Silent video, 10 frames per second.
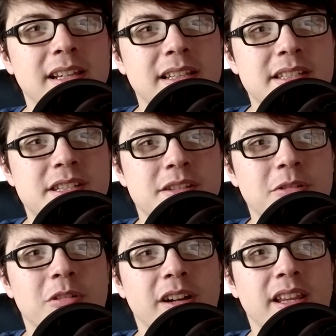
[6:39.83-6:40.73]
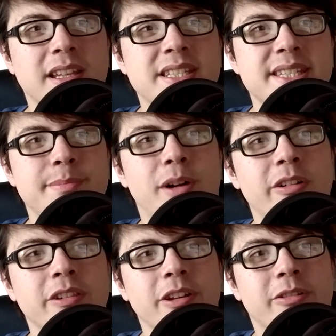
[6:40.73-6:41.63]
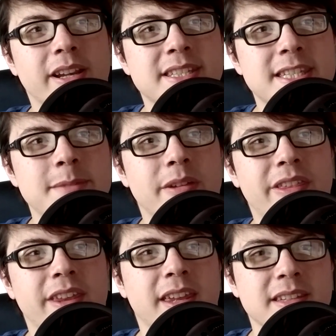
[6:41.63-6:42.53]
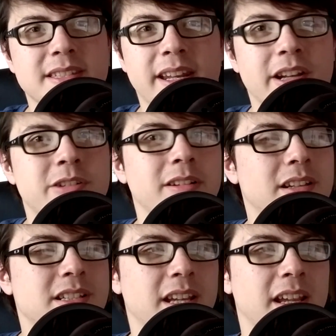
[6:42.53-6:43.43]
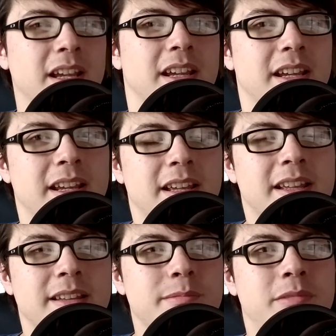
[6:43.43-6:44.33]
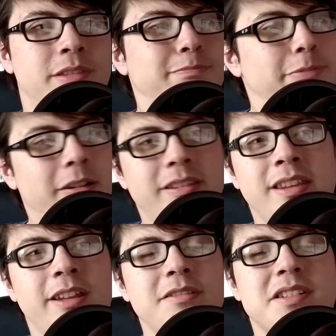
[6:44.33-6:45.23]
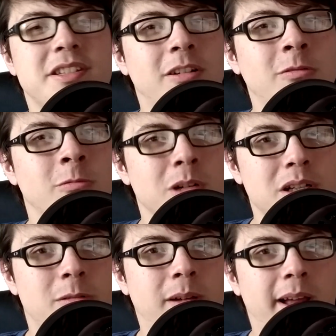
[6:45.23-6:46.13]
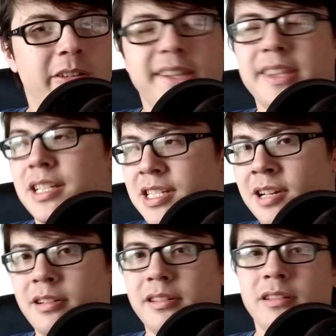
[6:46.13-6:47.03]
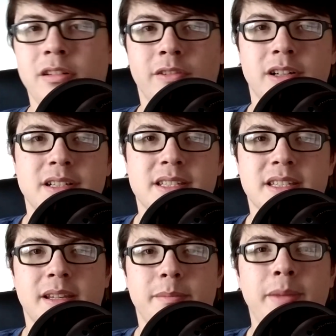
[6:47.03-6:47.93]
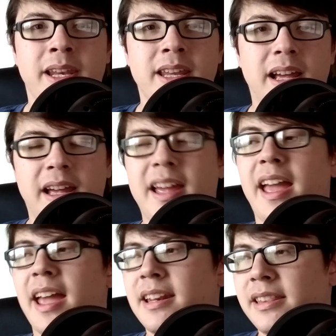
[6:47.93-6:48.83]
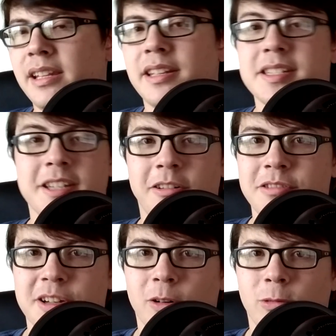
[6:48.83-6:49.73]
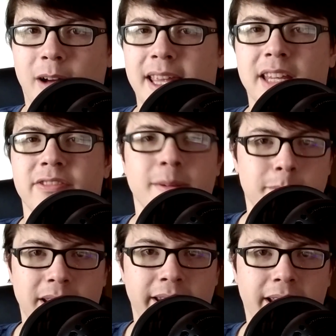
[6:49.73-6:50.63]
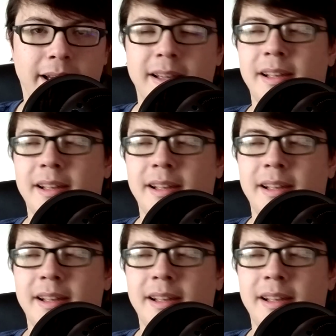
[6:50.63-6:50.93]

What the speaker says: story that's small in the grand scheme of things in a trilogy. Both of those don't work well in the shared universe media and in the nostalgia wave media.